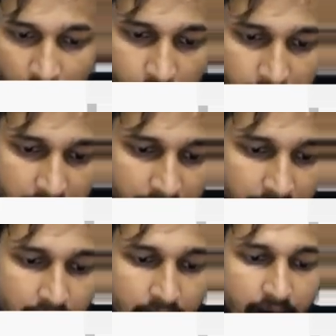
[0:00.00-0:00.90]
Okay.
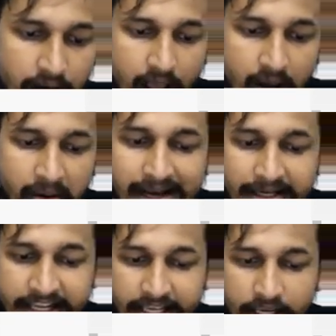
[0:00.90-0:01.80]
Now
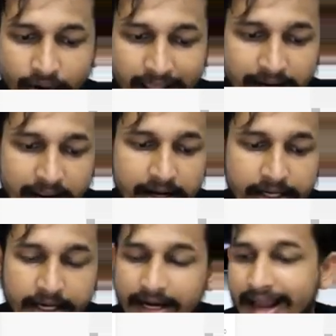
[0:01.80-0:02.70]
LTQ and
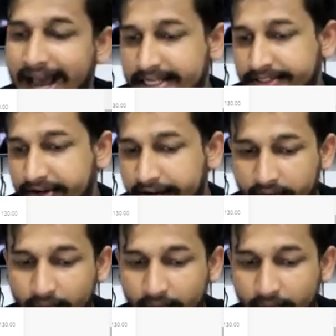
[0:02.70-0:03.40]
LTT, last traded